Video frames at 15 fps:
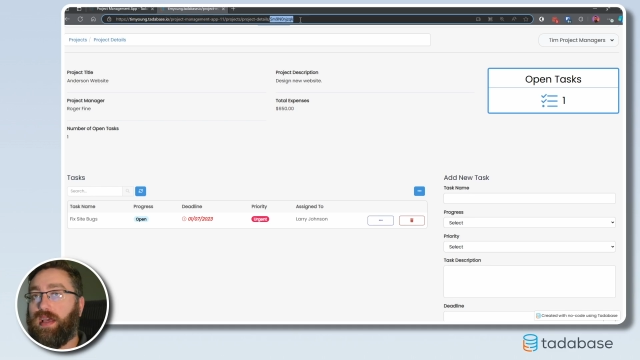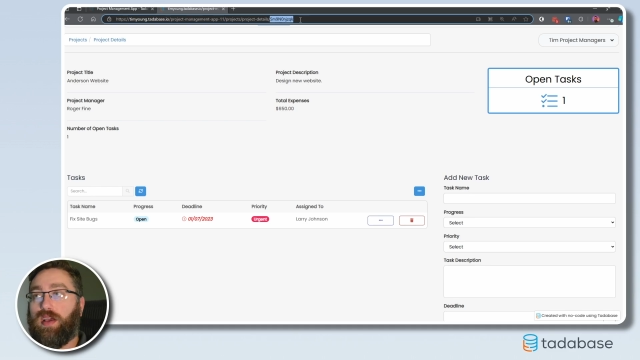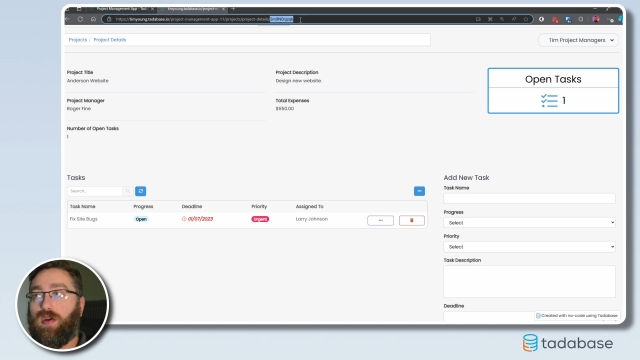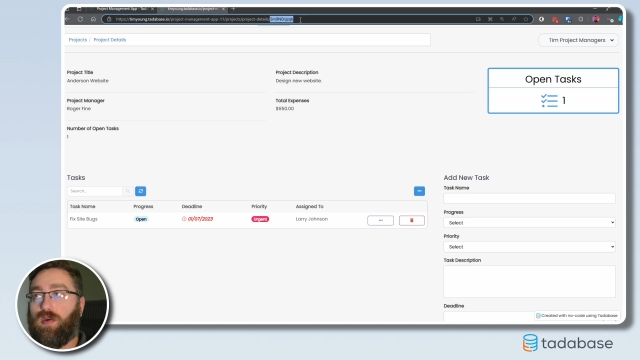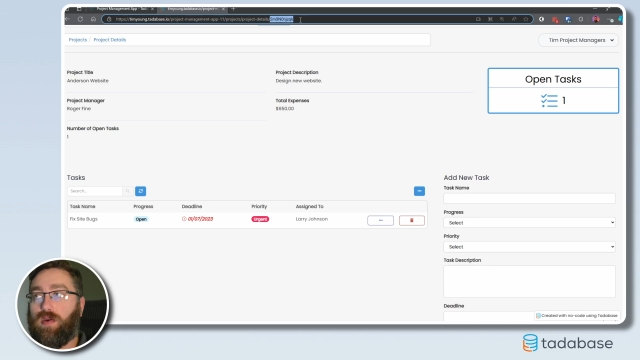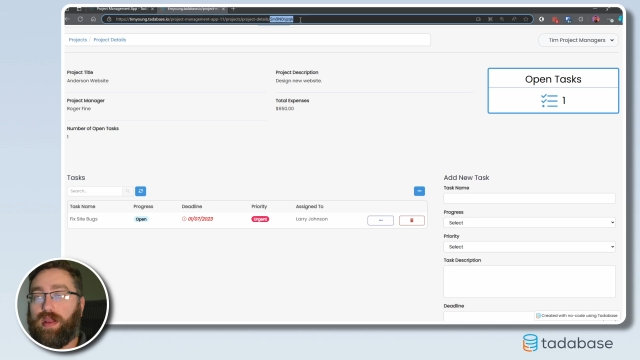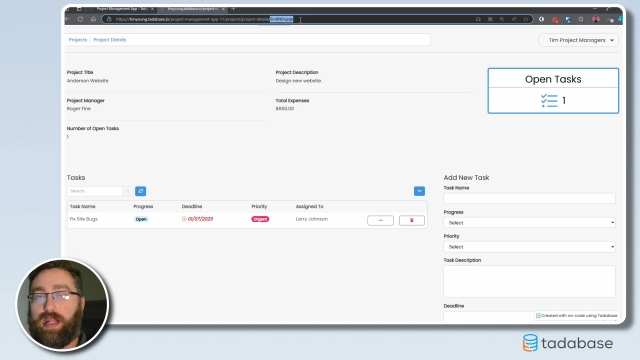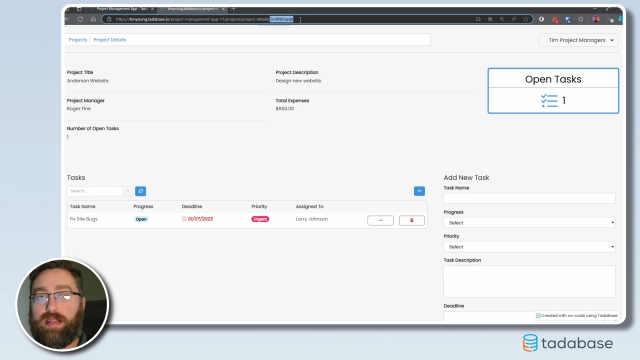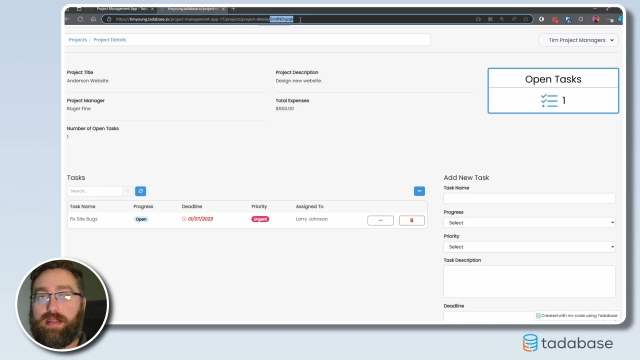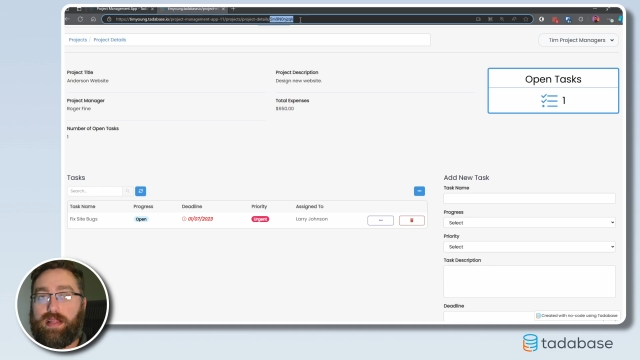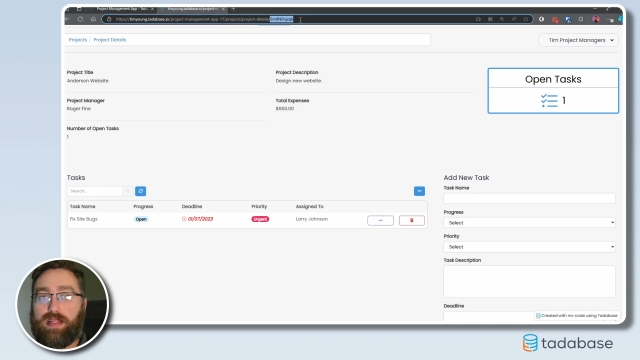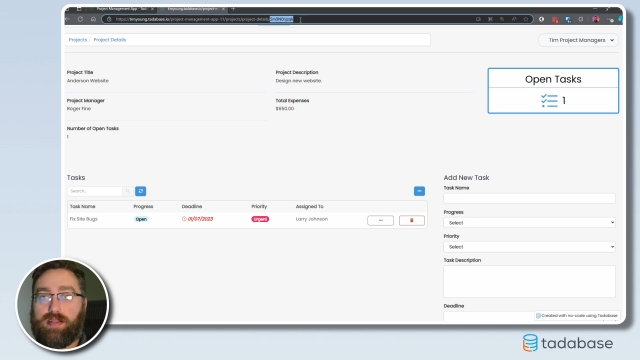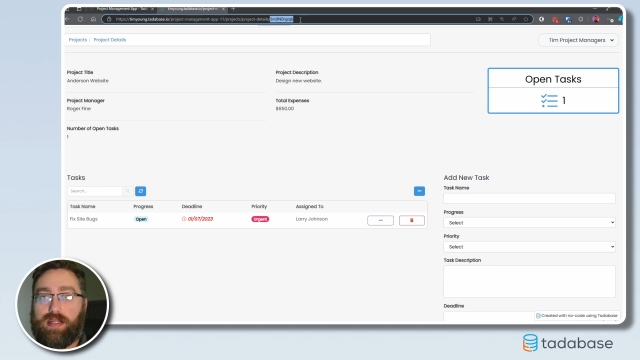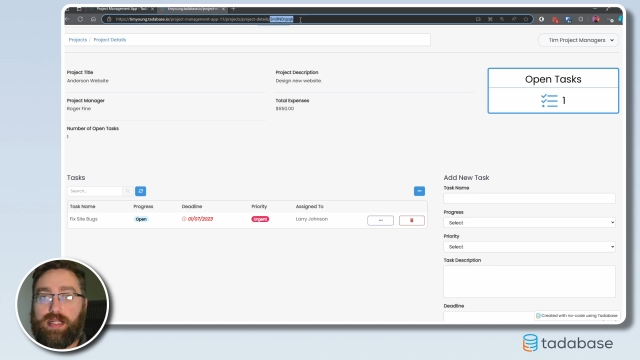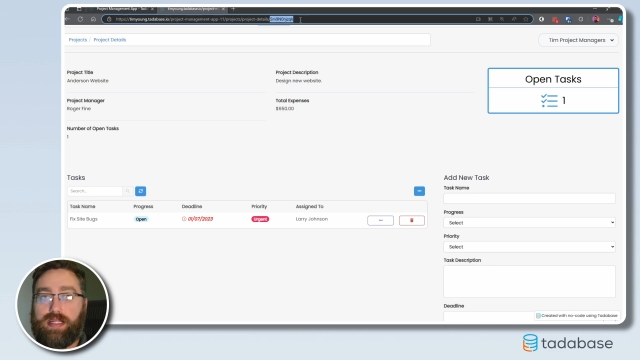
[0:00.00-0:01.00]
or anything
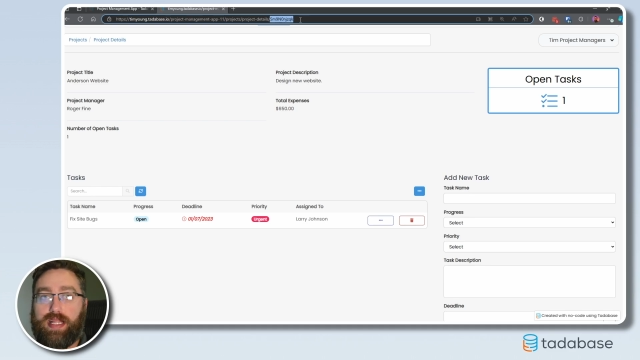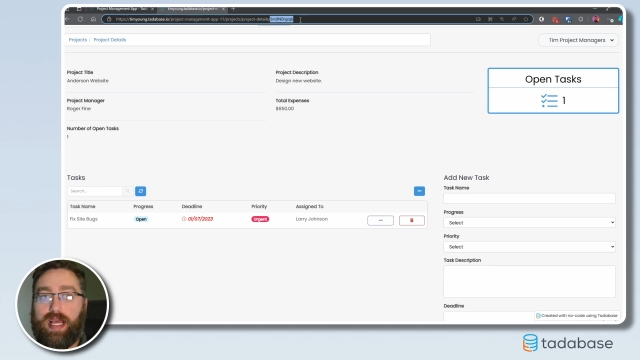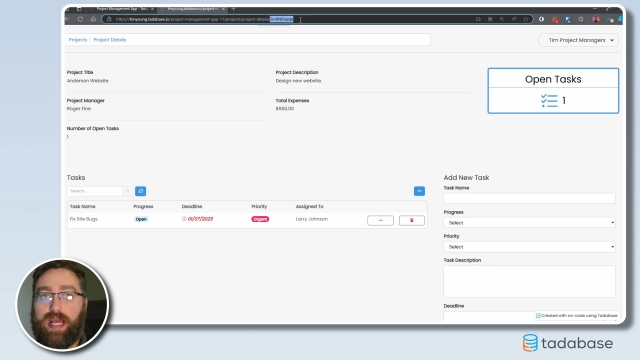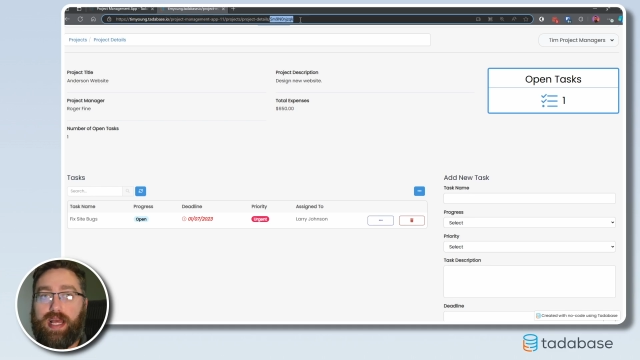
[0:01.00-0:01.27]
like that,